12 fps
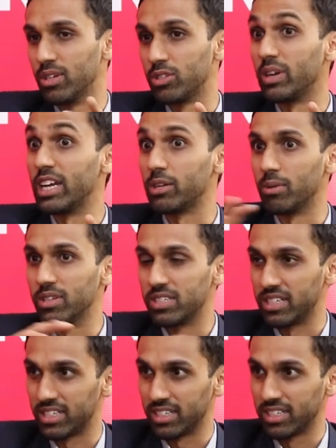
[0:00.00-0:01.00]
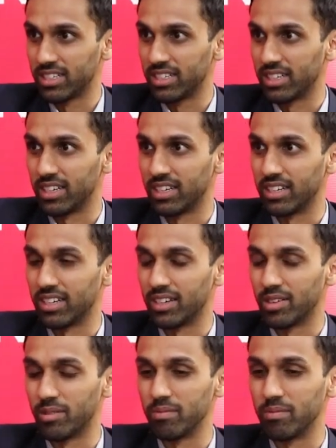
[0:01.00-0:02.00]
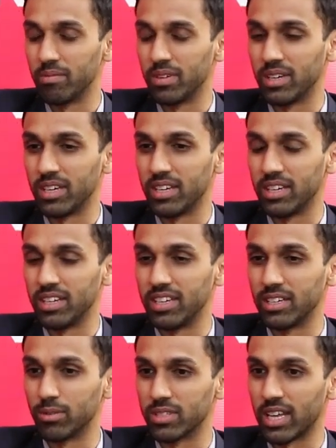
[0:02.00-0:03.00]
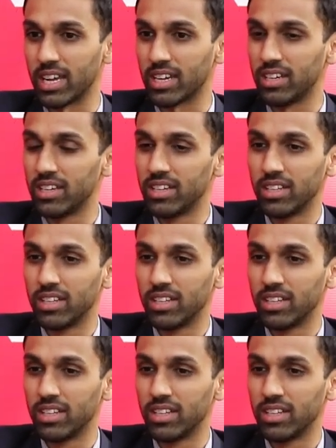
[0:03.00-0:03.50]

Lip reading: words or 8 words written. And it was like,